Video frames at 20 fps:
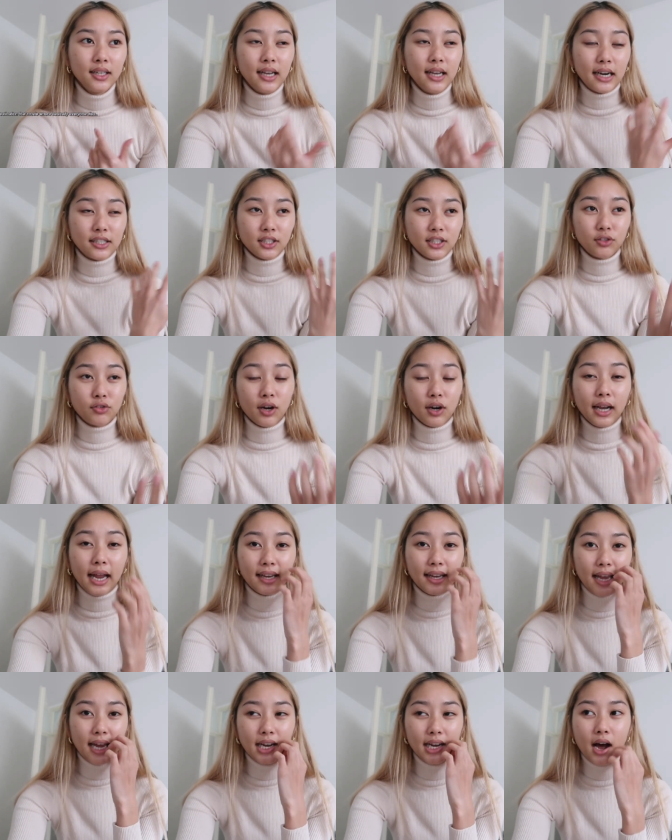there's a truck
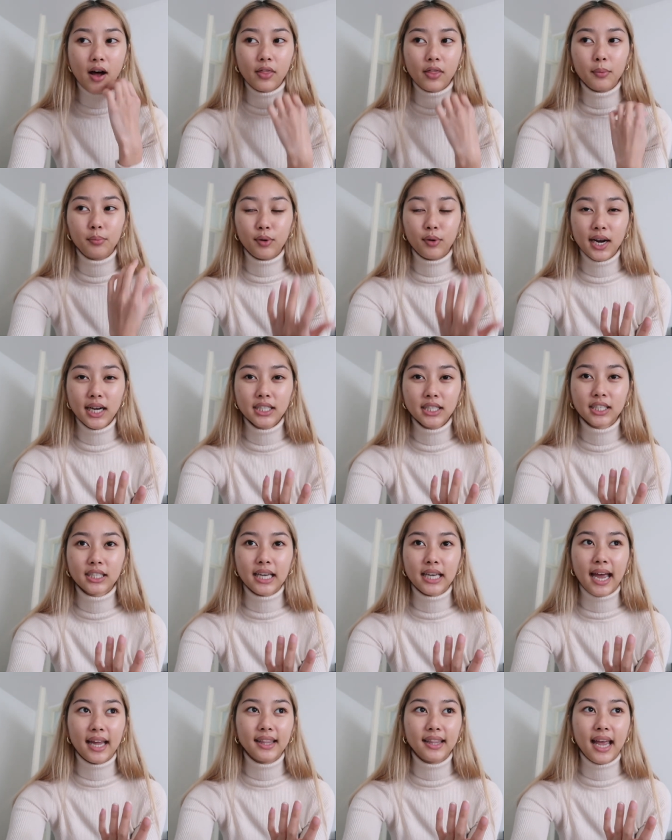like that on the
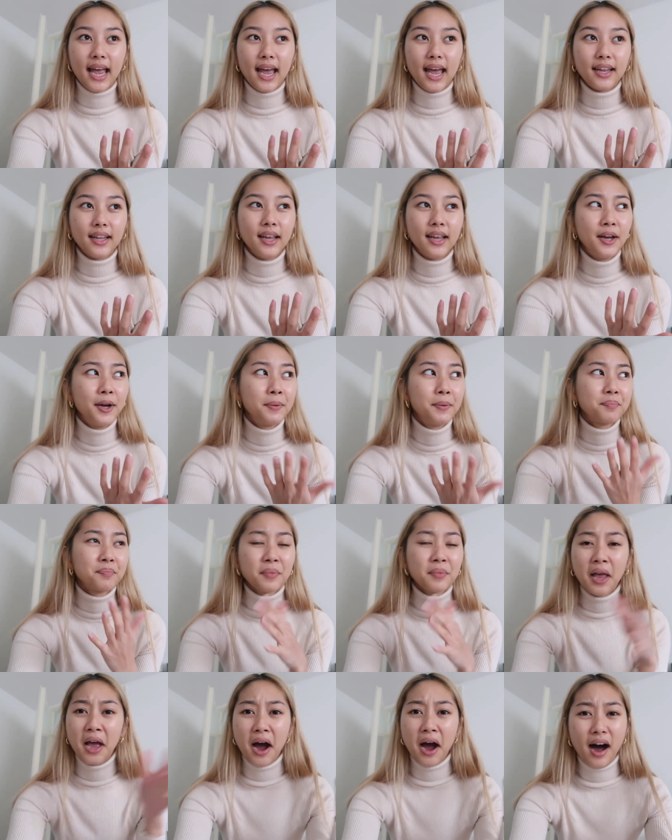bridge and then
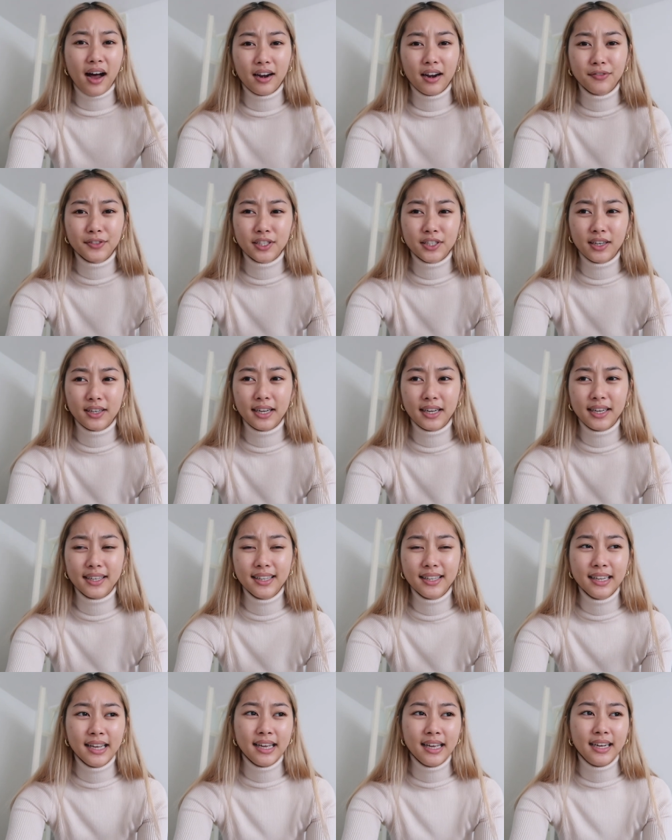all of a
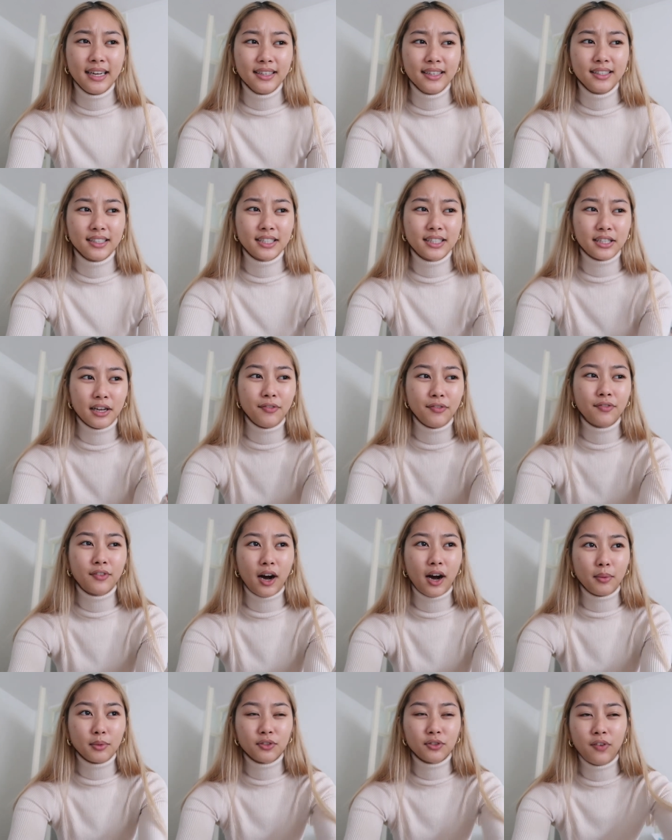sudden the stuff
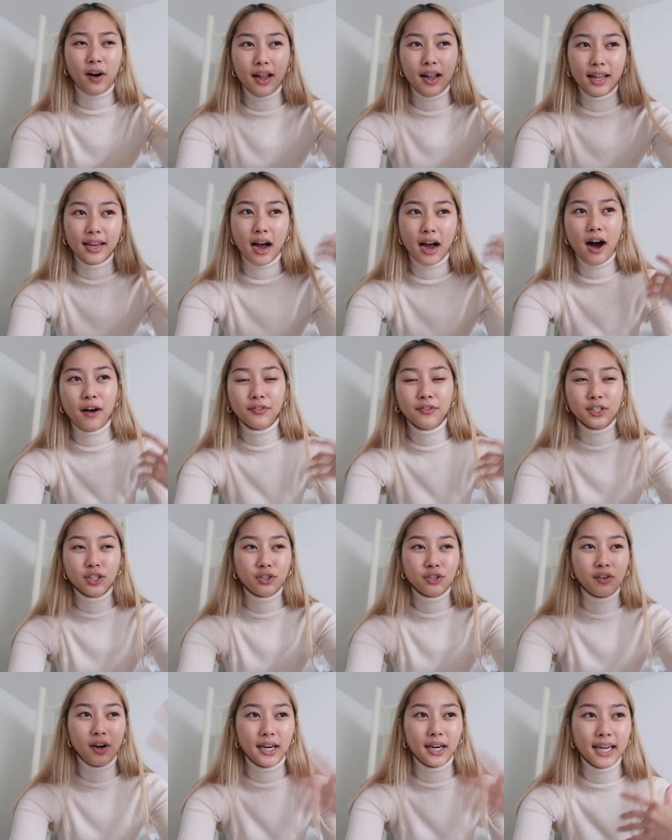comes falling off the
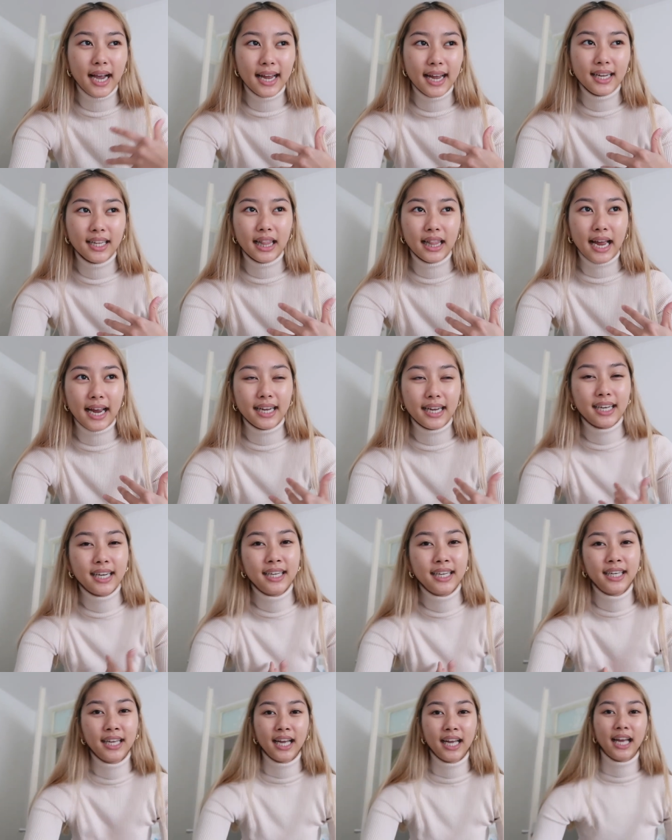truck and it like
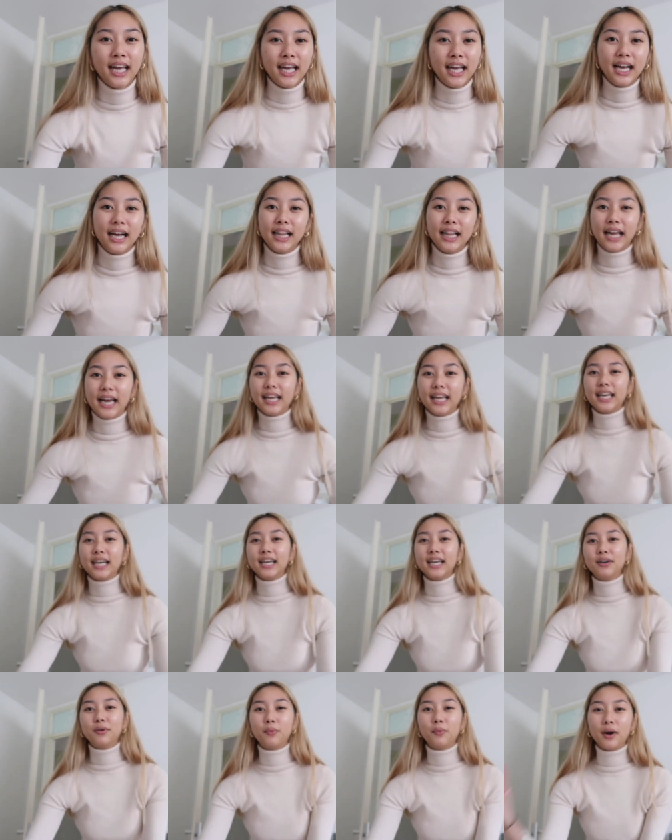like
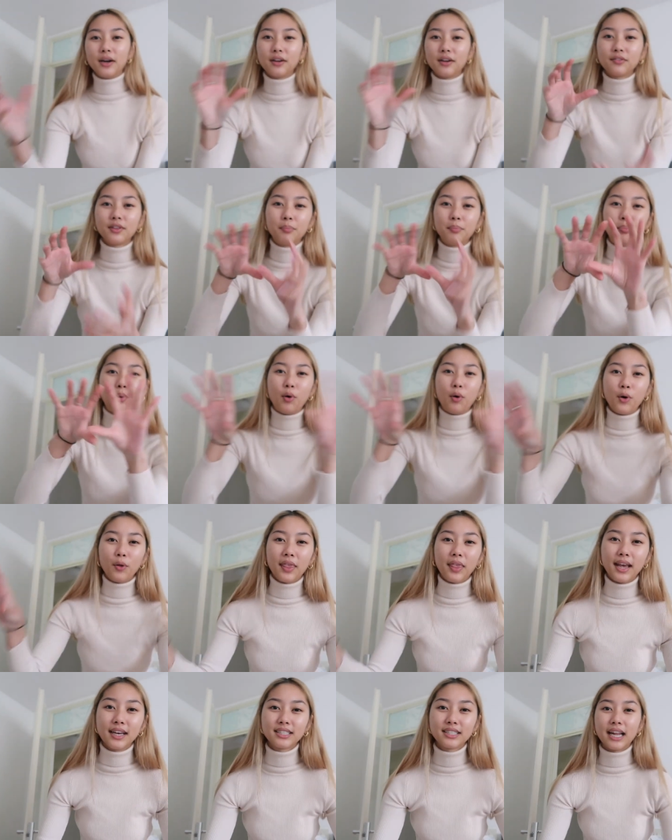one of the pole
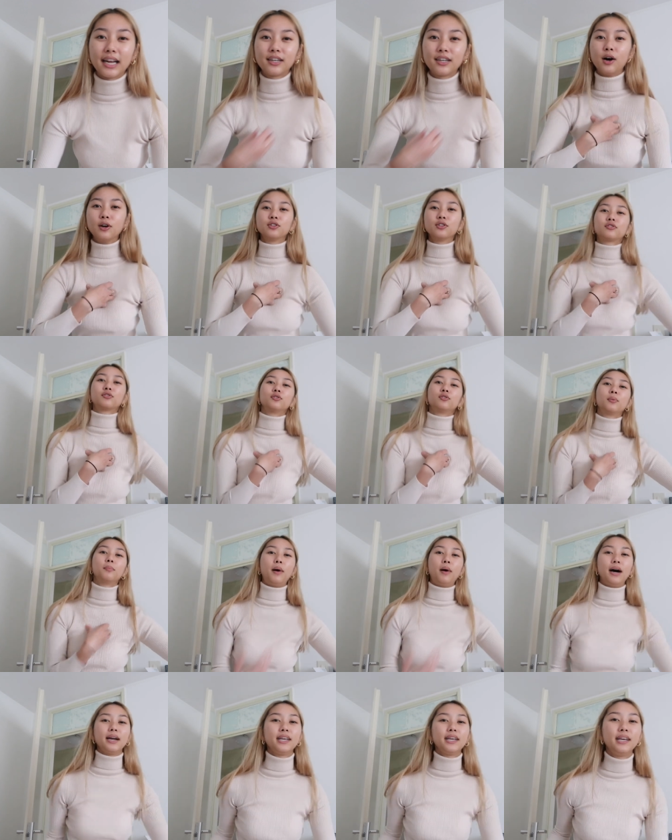things like goes through the
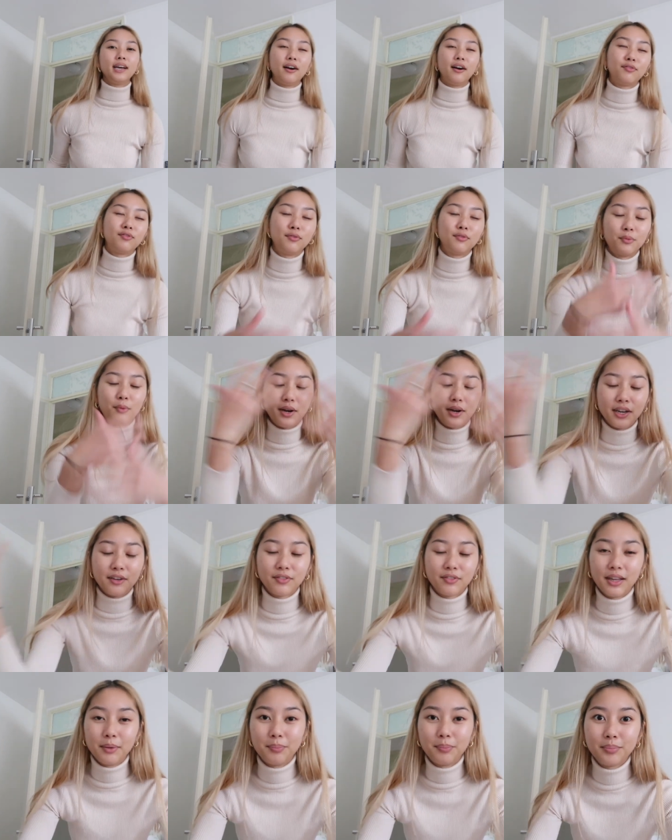body of one
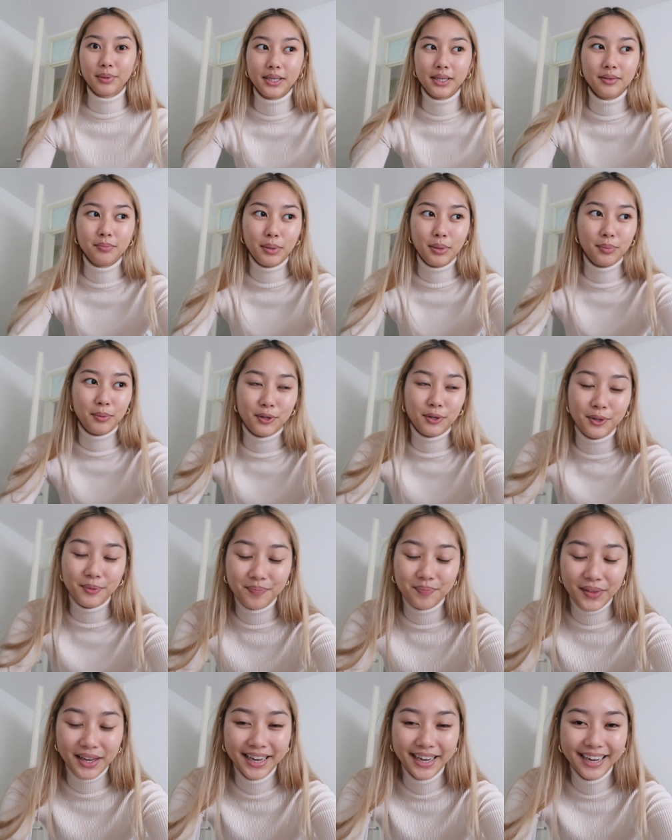of the pe people